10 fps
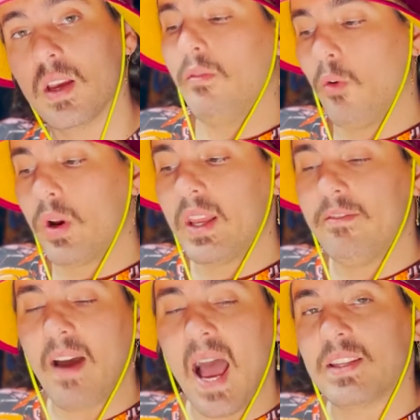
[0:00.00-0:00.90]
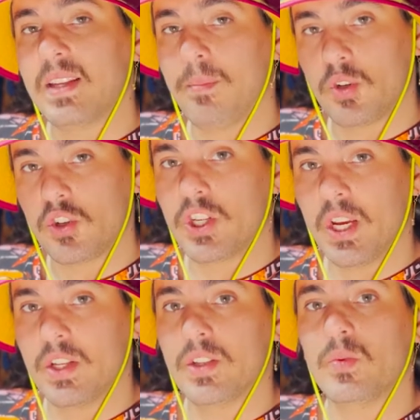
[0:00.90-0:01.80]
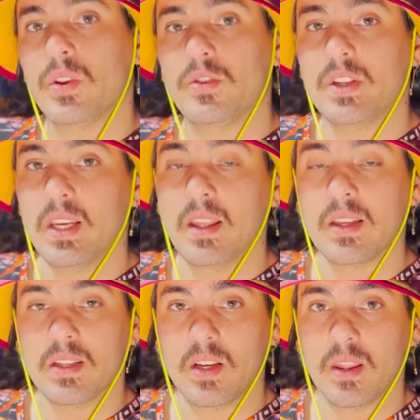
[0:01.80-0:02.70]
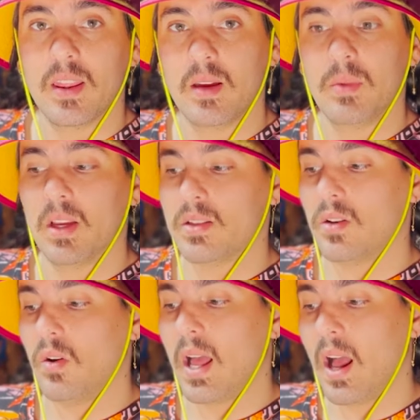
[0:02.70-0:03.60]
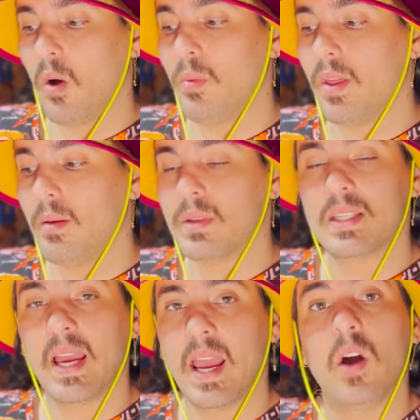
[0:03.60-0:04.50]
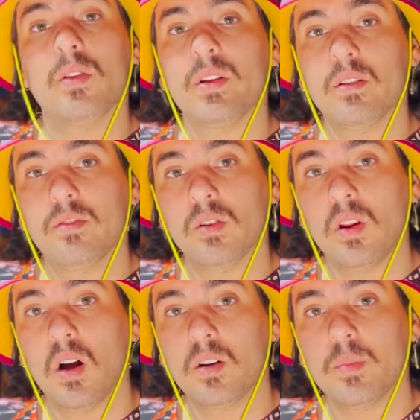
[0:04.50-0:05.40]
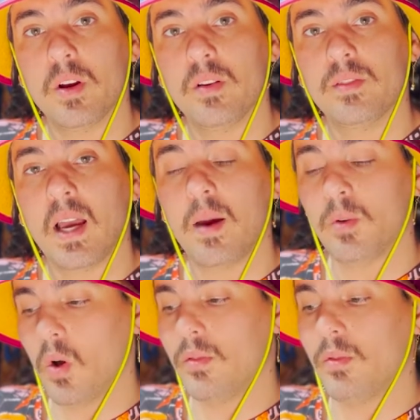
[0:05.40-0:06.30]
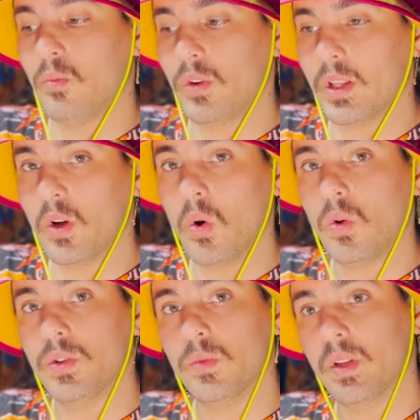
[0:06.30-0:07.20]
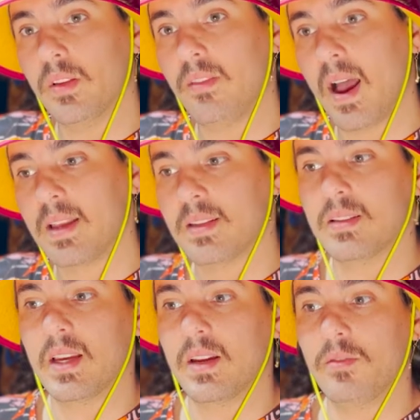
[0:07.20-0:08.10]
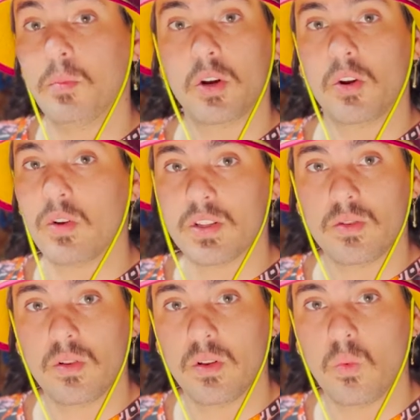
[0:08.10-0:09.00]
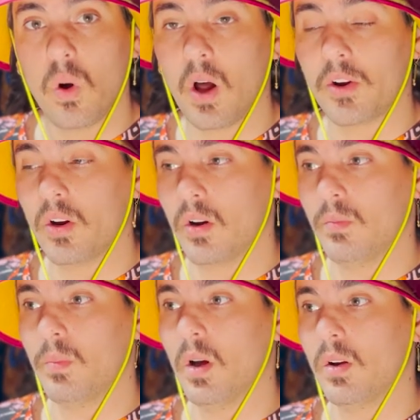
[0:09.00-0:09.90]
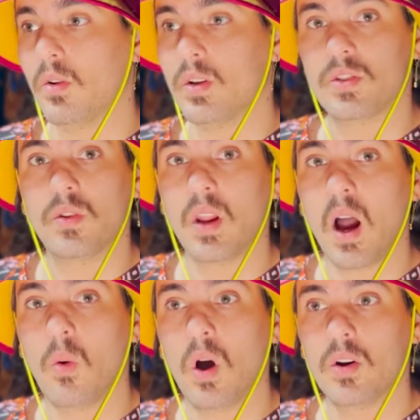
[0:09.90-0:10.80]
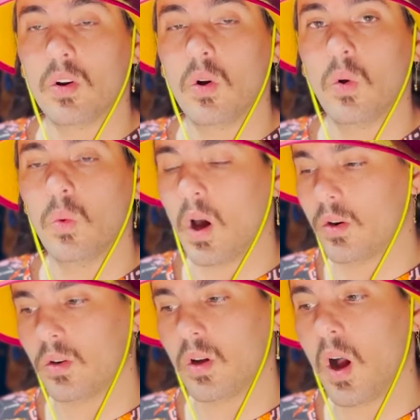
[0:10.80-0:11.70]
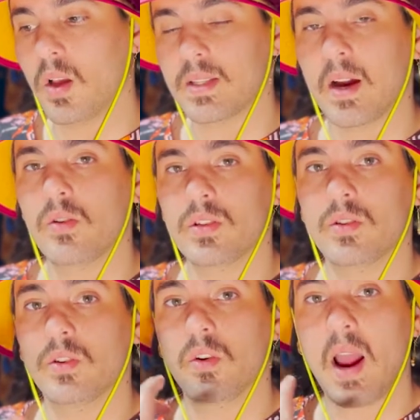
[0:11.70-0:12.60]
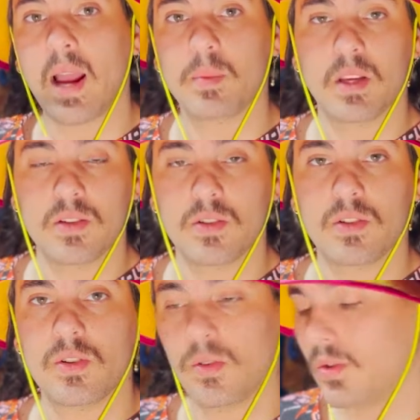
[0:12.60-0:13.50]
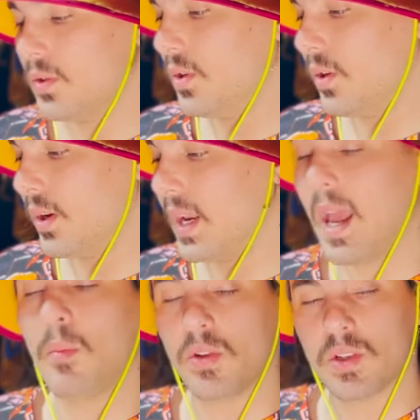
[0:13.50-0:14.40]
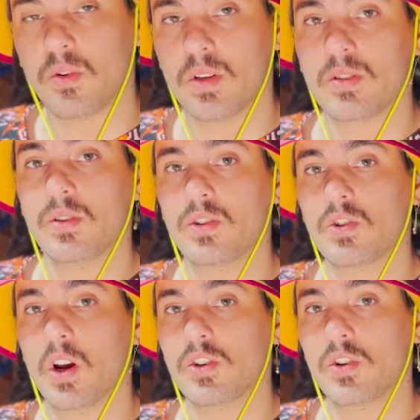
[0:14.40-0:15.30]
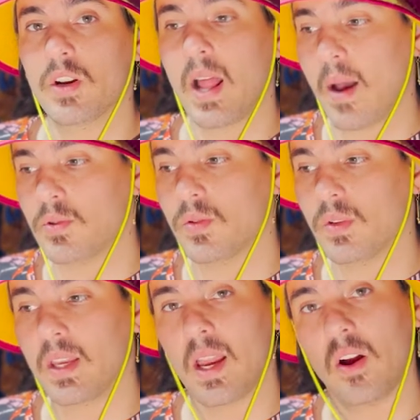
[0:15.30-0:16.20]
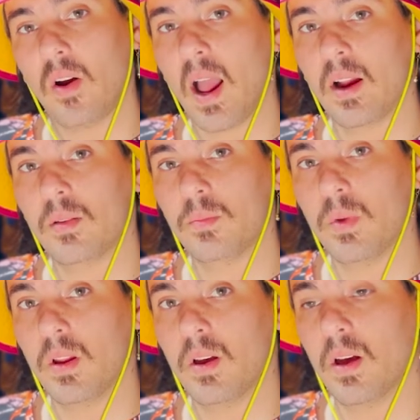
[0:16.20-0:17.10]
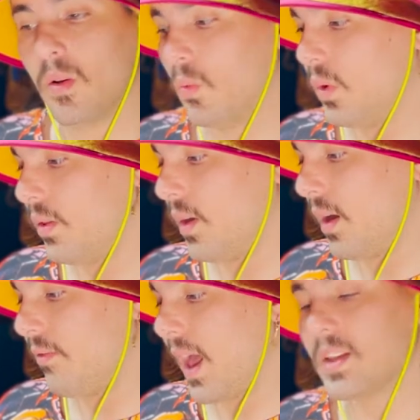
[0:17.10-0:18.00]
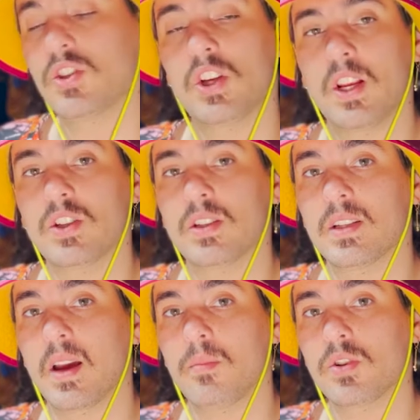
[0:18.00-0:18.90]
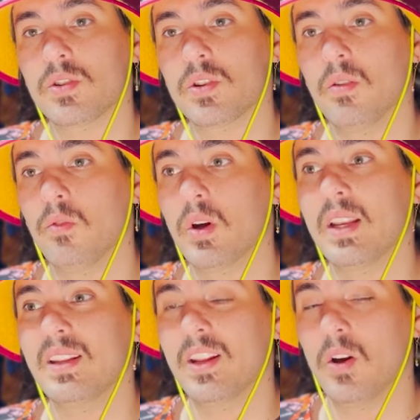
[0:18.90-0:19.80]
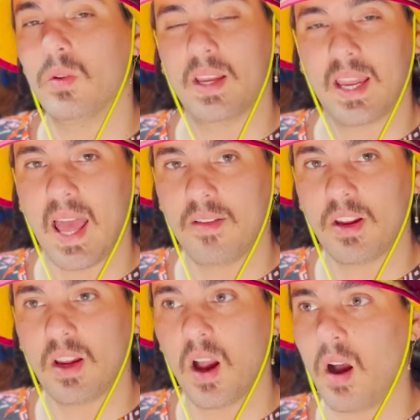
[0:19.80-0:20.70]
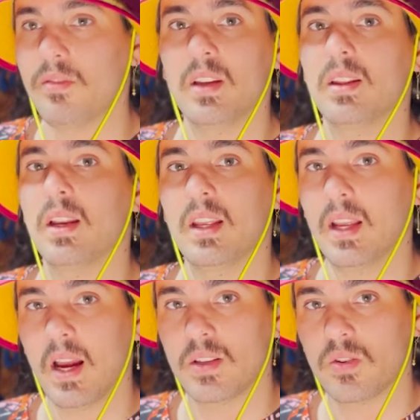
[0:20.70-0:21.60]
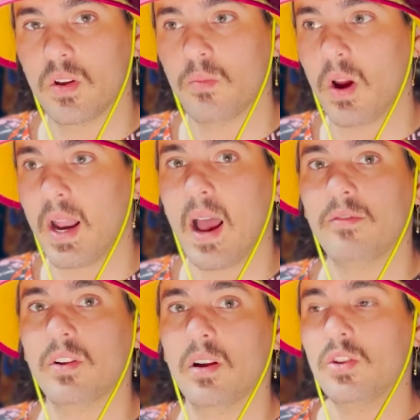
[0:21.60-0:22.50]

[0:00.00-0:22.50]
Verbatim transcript: Avoiding vast temperature changes with your teeth is a good thing because it'll help them stay healthier for a longer period of time. Going from really cold to really fast, it's like if you put a crystal in water, or a crystal in hot water or cold water, it'll cause that crystal to crack because your enamel is a crystalline structure, and it absolutely can crack with vast changes in temperature. So avoid, like having coffee and then eating ice cream right after.